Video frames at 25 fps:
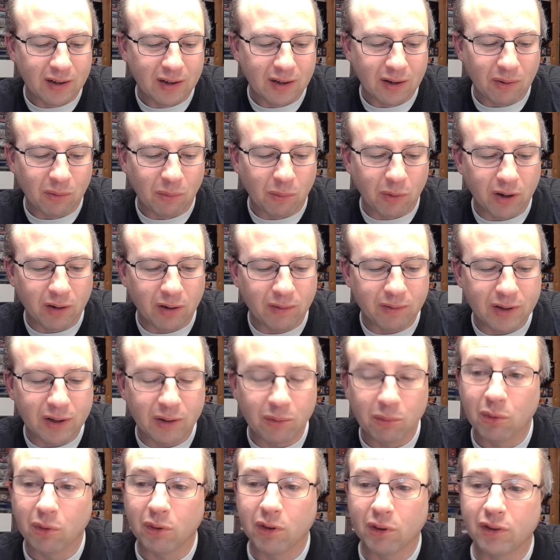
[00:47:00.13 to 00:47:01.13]
one of the
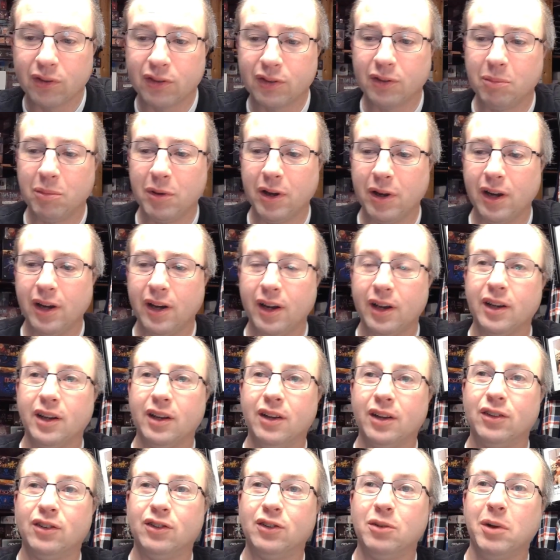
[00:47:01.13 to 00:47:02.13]
rules to painting
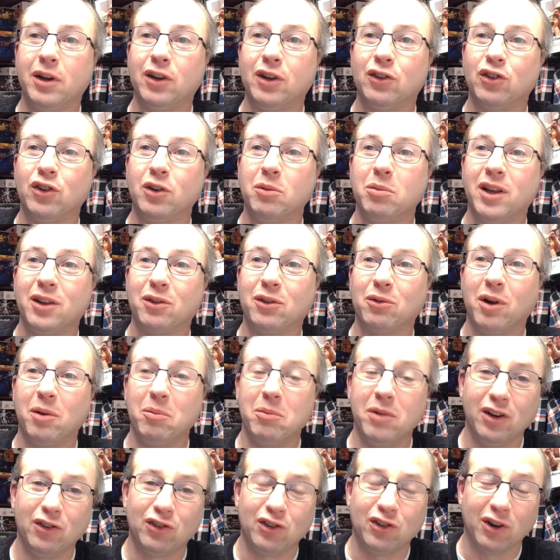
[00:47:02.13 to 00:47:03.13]
is to make sure you paint the right
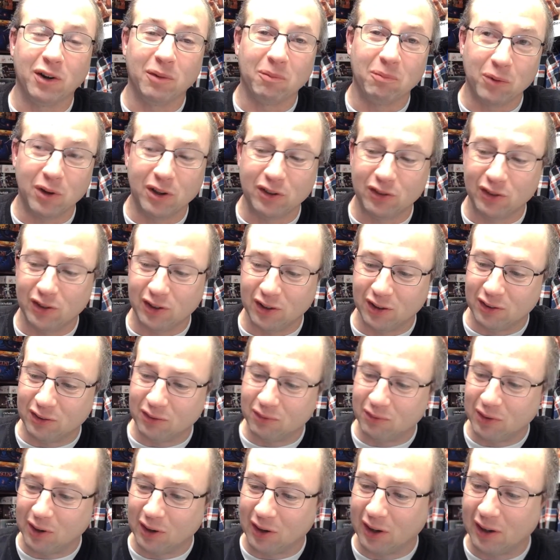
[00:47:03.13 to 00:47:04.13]
miniature, which is
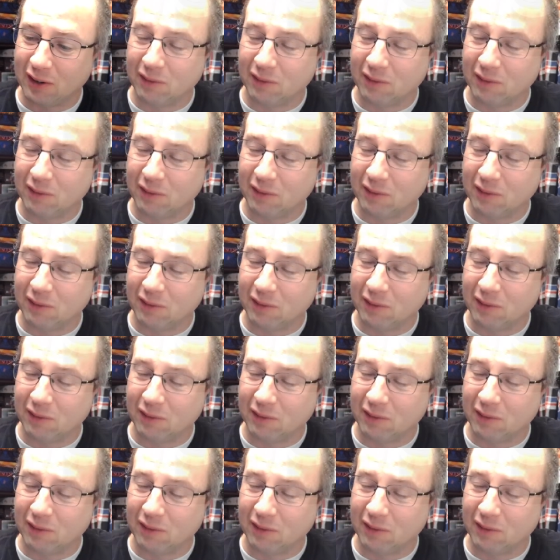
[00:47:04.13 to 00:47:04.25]
very,